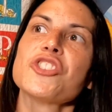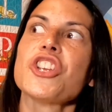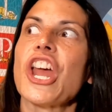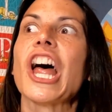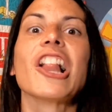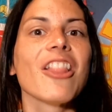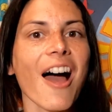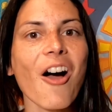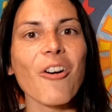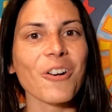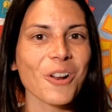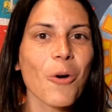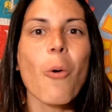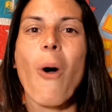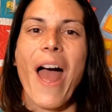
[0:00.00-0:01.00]
chill
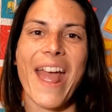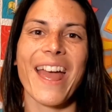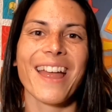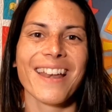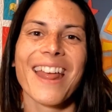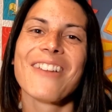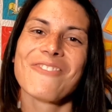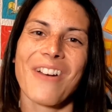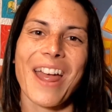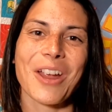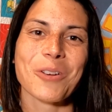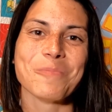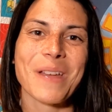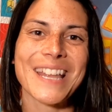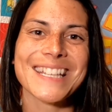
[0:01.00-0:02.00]
out, quiet
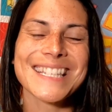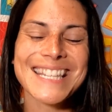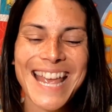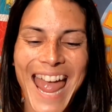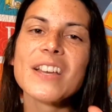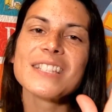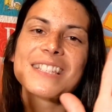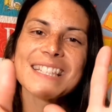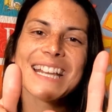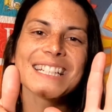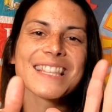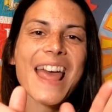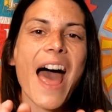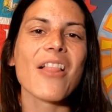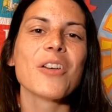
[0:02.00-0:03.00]
environment. The
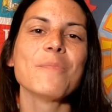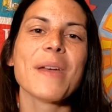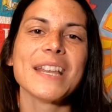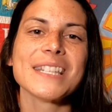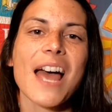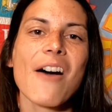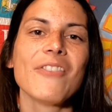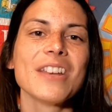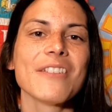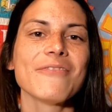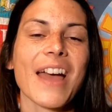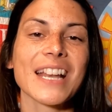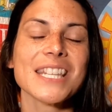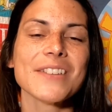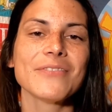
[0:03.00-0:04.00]
sixth element of an
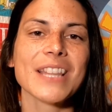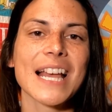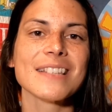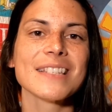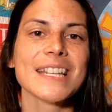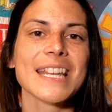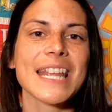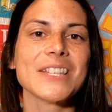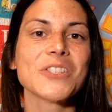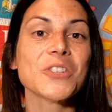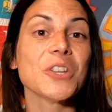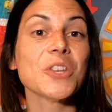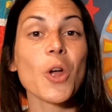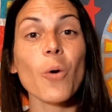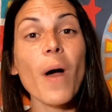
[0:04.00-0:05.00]
effective lesson is
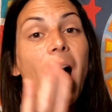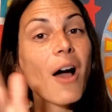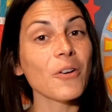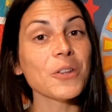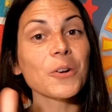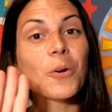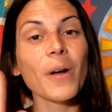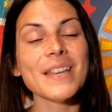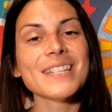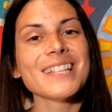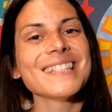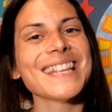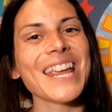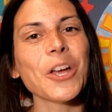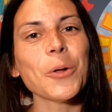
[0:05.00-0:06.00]
to know how you're going
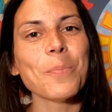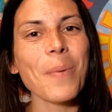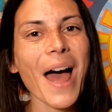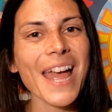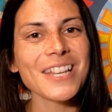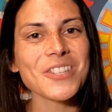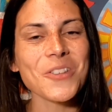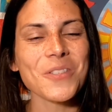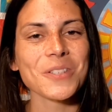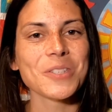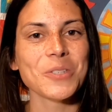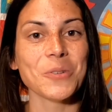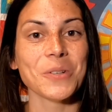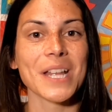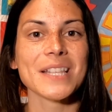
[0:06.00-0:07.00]
to say goodbye to the
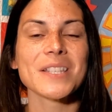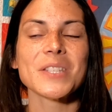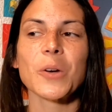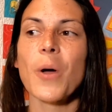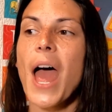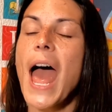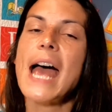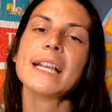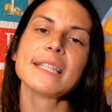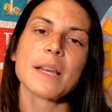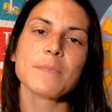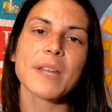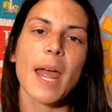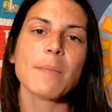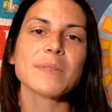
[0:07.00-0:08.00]
students. So
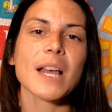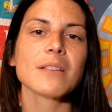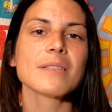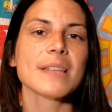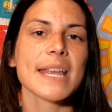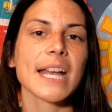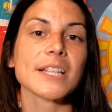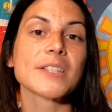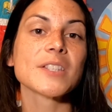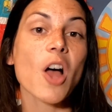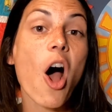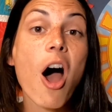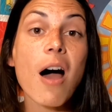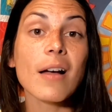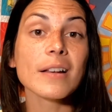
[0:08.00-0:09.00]
sometimes I'll sing a
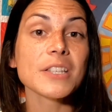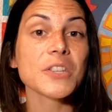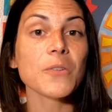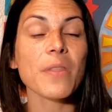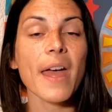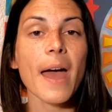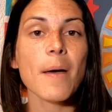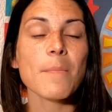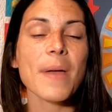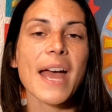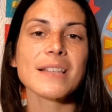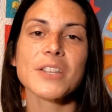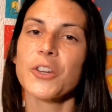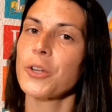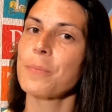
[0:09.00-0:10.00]
song to them
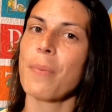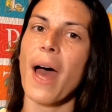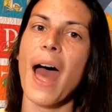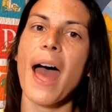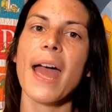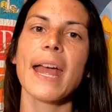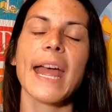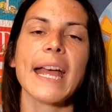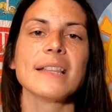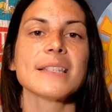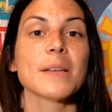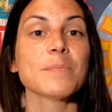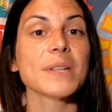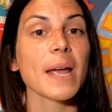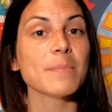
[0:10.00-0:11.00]
as a goodbye, and
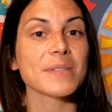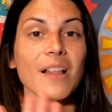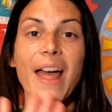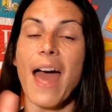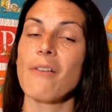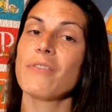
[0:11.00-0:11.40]
sometimes